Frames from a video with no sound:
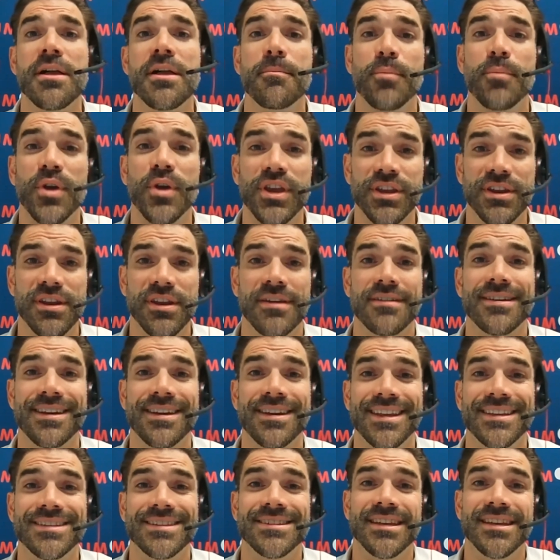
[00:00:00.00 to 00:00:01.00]
but you'd only
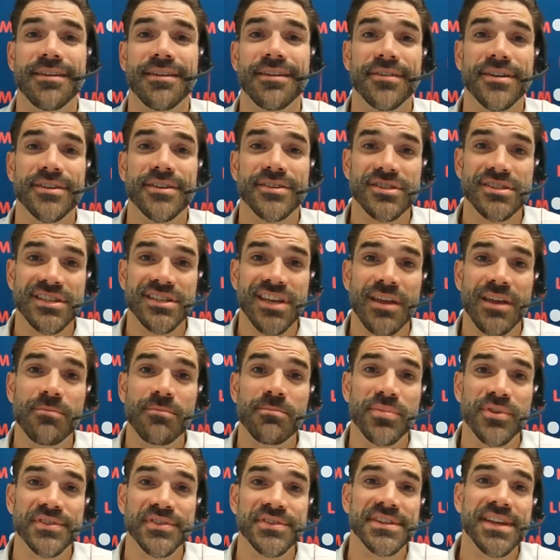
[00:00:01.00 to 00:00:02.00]
need to give us
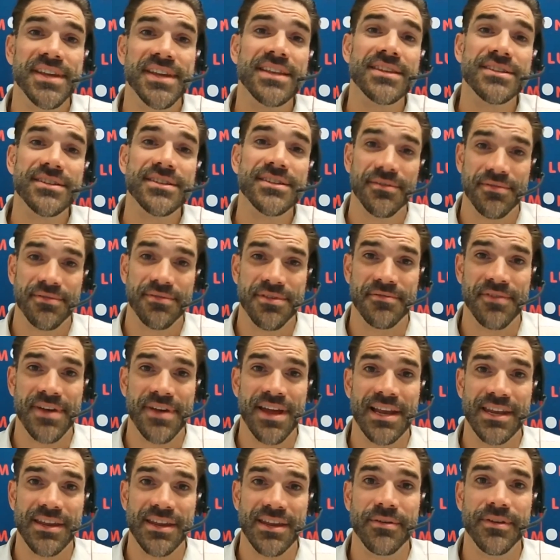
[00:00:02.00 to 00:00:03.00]
10% of the
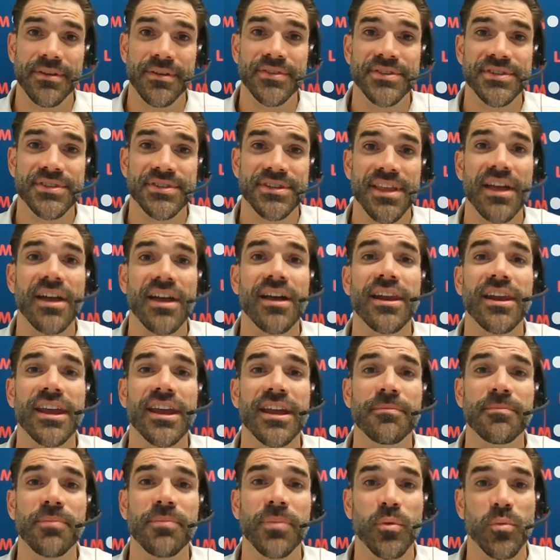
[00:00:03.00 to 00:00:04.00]
value in
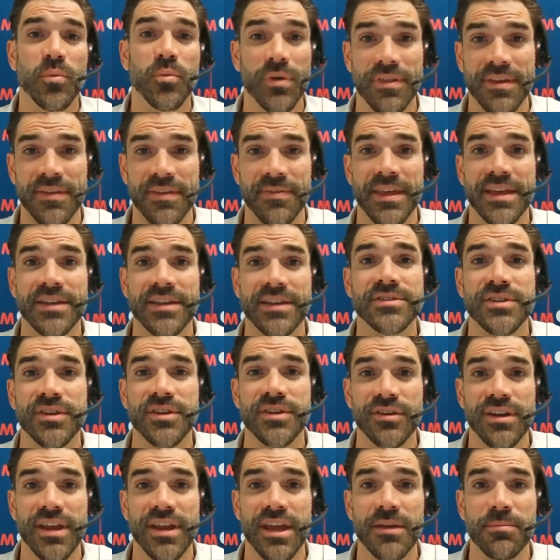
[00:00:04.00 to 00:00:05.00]
sterling within that
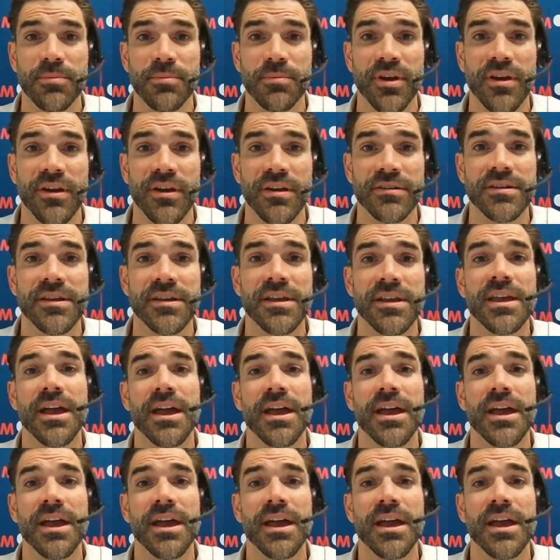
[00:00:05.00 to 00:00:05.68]
2-day period.